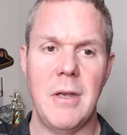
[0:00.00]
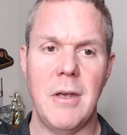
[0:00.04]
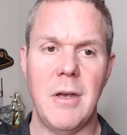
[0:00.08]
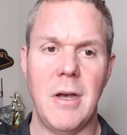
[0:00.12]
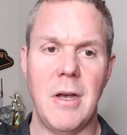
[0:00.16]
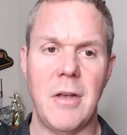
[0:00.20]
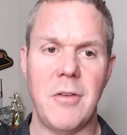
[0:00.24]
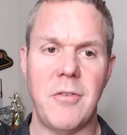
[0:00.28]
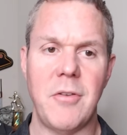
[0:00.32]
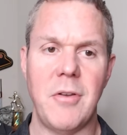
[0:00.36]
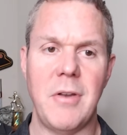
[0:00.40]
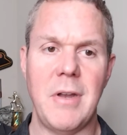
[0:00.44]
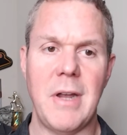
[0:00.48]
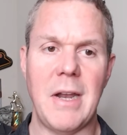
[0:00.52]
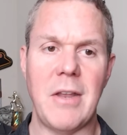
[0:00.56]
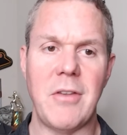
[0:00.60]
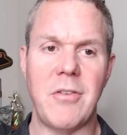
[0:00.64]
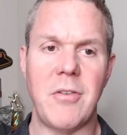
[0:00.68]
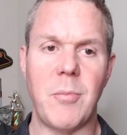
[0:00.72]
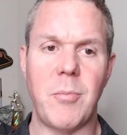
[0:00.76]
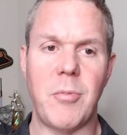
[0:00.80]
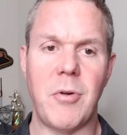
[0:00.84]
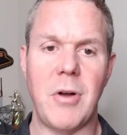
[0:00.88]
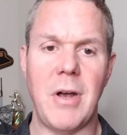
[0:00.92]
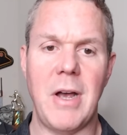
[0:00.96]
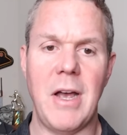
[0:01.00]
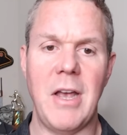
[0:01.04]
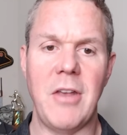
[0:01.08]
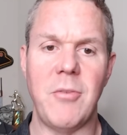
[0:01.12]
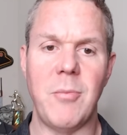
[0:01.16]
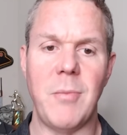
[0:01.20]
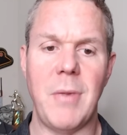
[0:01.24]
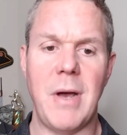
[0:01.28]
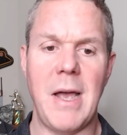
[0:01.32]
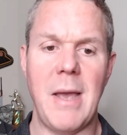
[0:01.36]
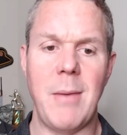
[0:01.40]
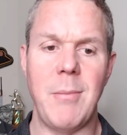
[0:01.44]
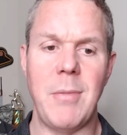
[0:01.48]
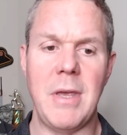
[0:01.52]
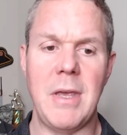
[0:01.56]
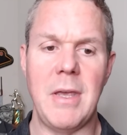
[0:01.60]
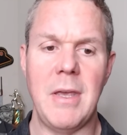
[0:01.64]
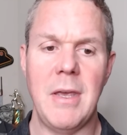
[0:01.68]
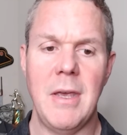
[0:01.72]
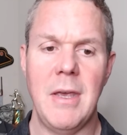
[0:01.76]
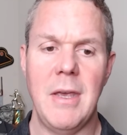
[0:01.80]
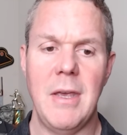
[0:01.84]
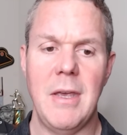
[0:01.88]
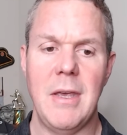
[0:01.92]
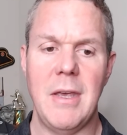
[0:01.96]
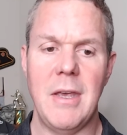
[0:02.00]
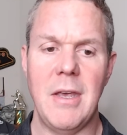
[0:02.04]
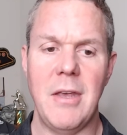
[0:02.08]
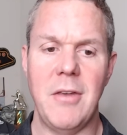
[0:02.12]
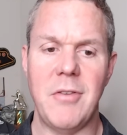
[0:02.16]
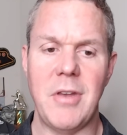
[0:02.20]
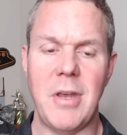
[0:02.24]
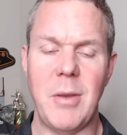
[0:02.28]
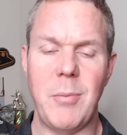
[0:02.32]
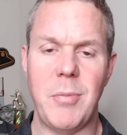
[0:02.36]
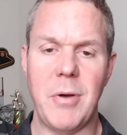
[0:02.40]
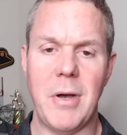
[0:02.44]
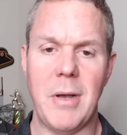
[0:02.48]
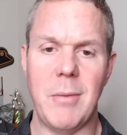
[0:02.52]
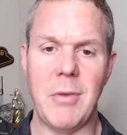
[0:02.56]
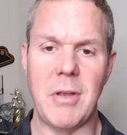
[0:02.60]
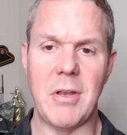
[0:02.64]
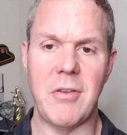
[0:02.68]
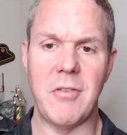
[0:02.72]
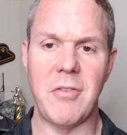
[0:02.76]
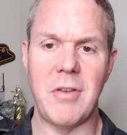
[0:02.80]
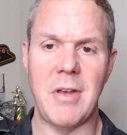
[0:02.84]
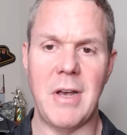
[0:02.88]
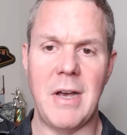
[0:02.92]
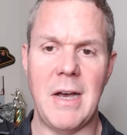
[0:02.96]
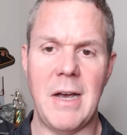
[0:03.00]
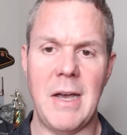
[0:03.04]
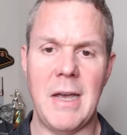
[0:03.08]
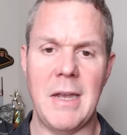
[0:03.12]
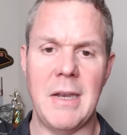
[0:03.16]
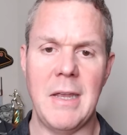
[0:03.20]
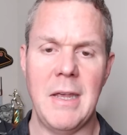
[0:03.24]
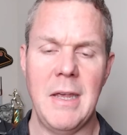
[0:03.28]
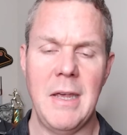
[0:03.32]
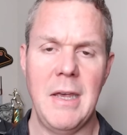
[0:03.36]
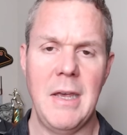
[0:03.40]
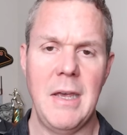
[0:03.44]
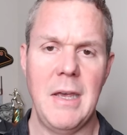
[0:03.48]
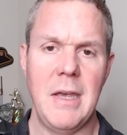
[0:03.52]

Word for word: Uh, so not a surprise, Miami is a public side.